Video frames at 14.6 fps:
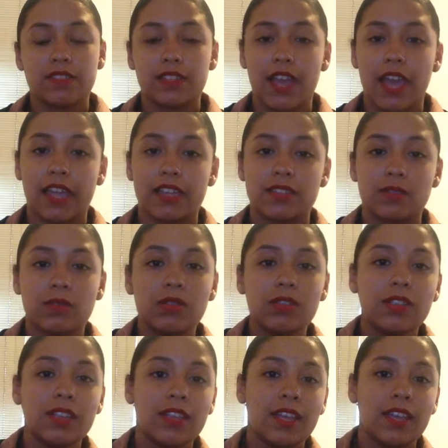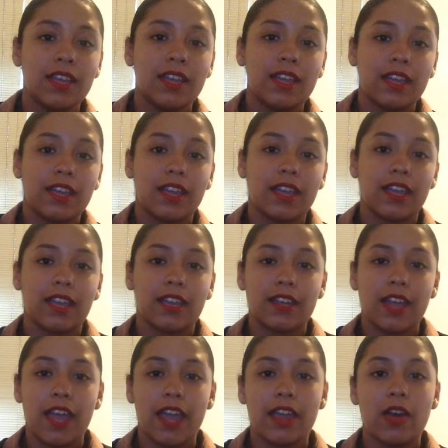in high school, and
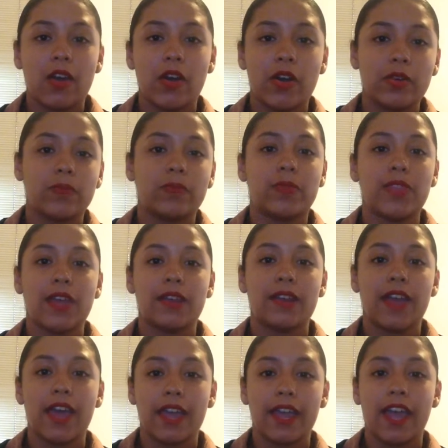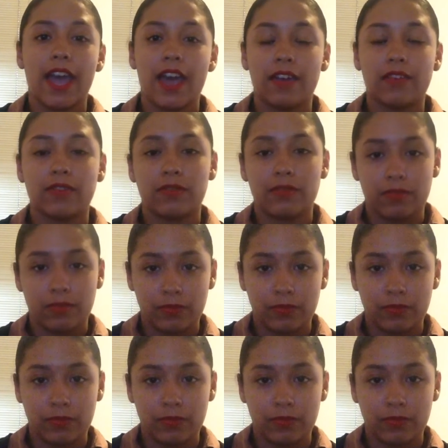I hope that I have,